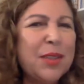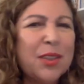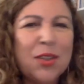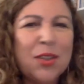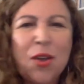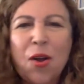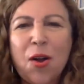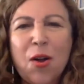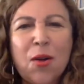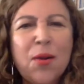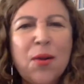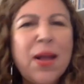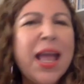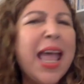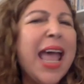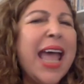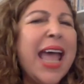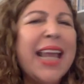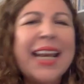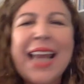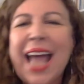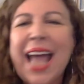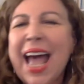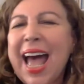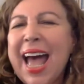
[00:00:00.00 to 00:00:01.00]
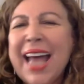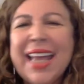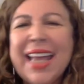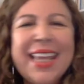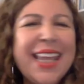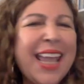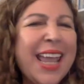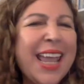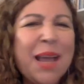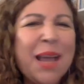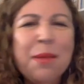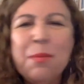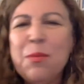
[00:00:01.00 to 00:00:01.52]
all, and I
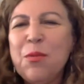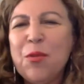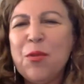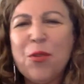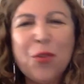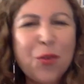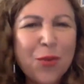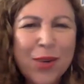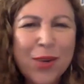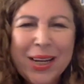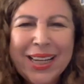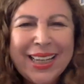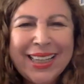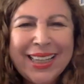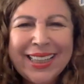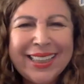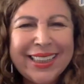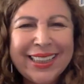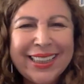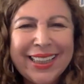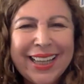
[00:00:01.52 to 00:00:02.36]
am free.